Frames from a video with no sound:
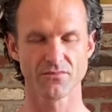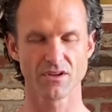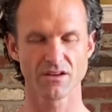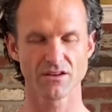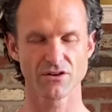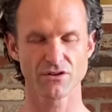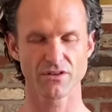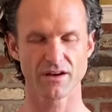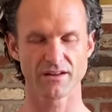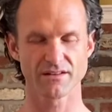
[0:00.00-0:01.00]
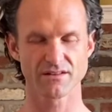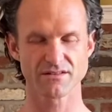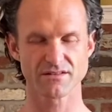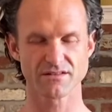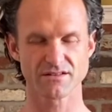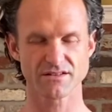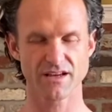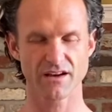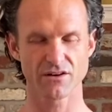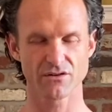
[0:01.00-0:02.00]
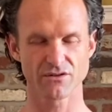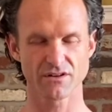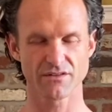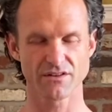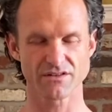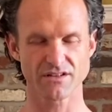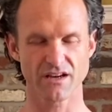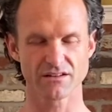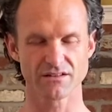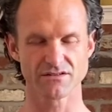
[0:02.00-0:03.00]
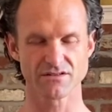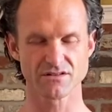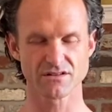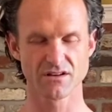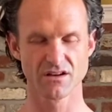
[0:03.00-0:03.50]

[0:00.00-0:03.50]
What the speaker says: Hear that sound in the silence.